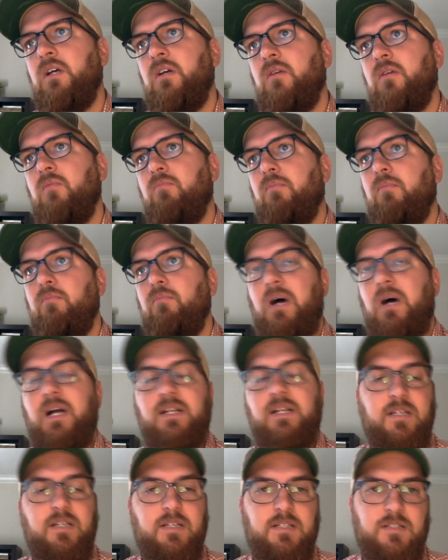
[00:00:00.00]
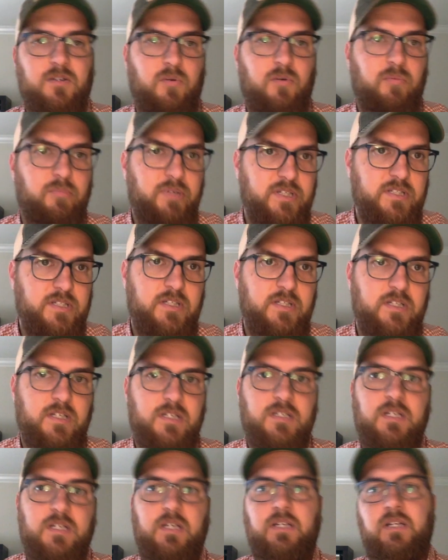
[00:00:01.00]
minded its own
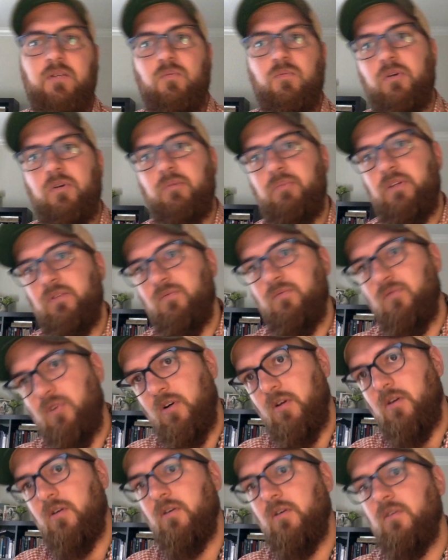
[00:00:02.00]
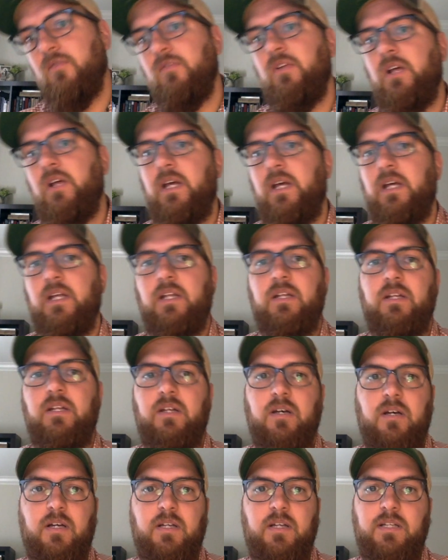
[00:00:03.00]
business. It didn't want to be involved, and
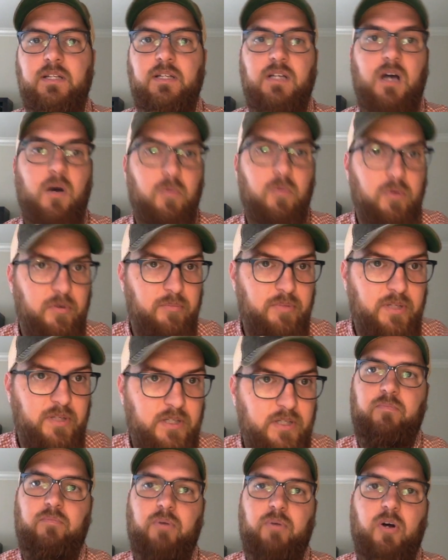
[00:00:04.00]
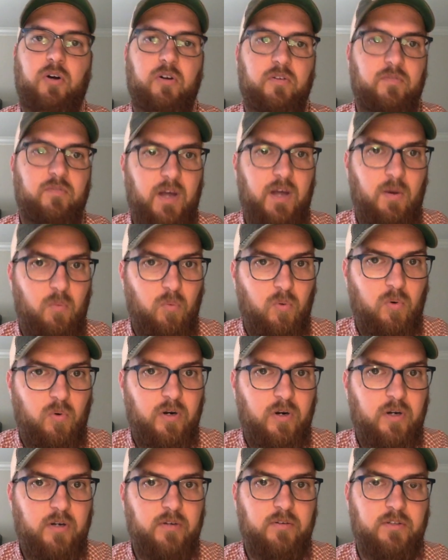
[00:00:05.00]
it did not want to be part of that
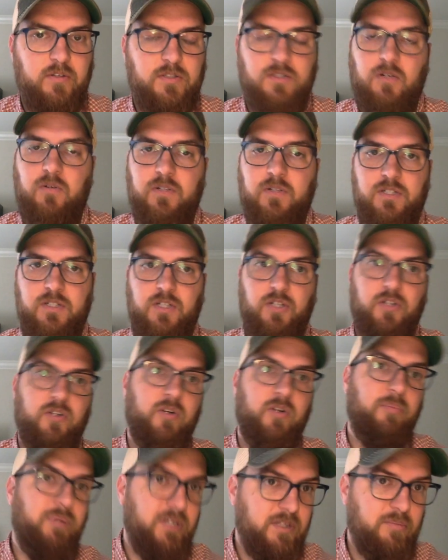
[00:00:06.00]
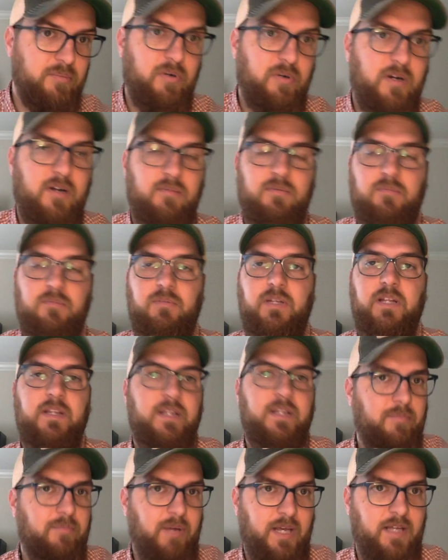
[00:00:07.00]
war. It saw it as a European problem. Let
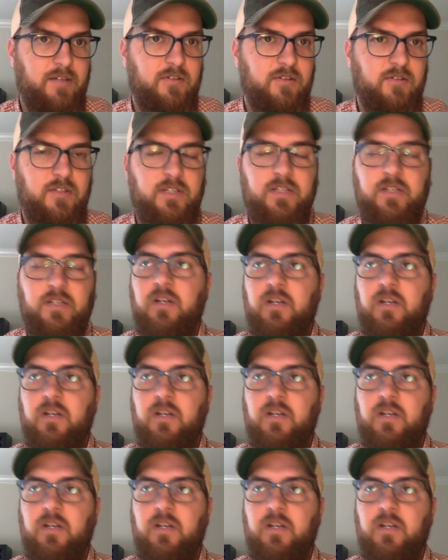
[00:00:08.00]
them handle it.